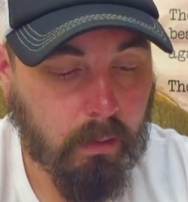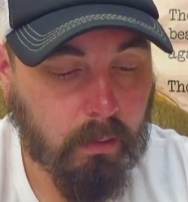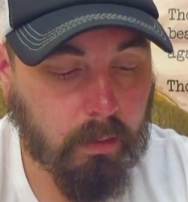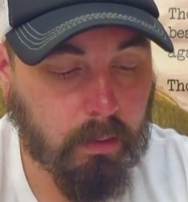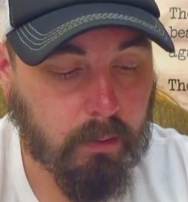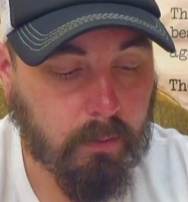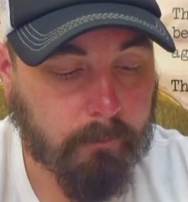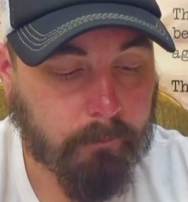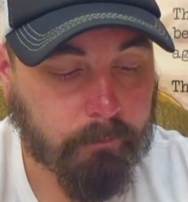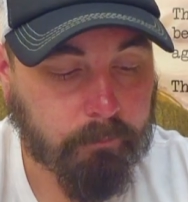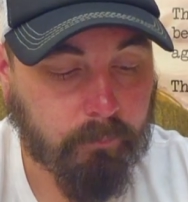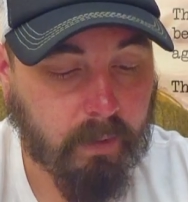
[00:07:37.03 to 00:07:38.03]

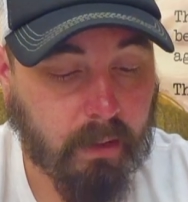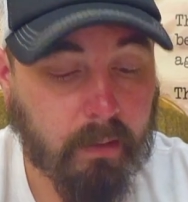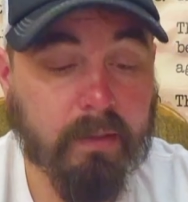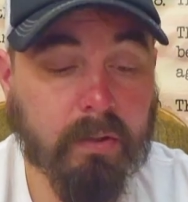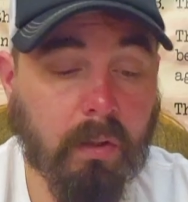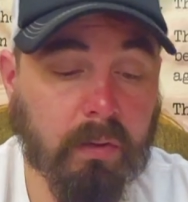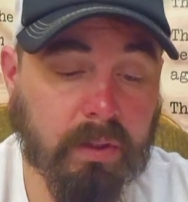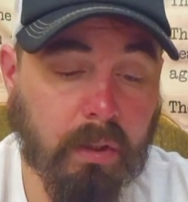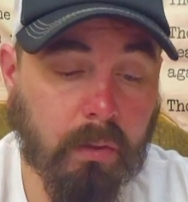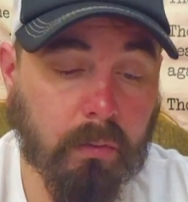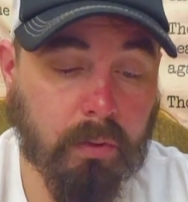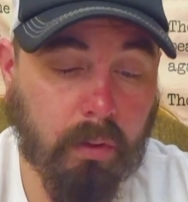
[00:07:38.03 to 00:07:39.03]
This
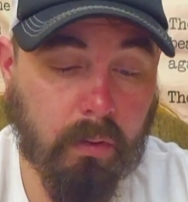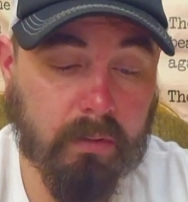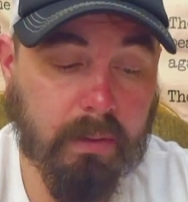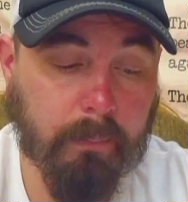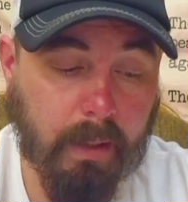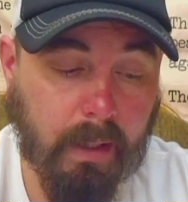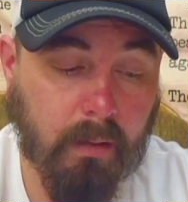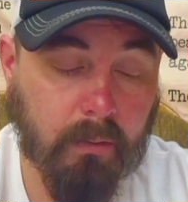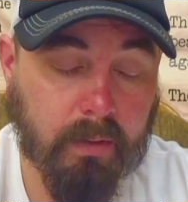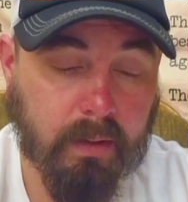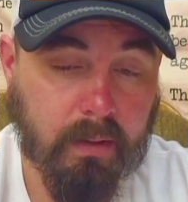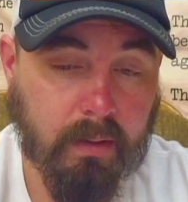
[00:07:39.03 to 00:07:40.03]
also talks about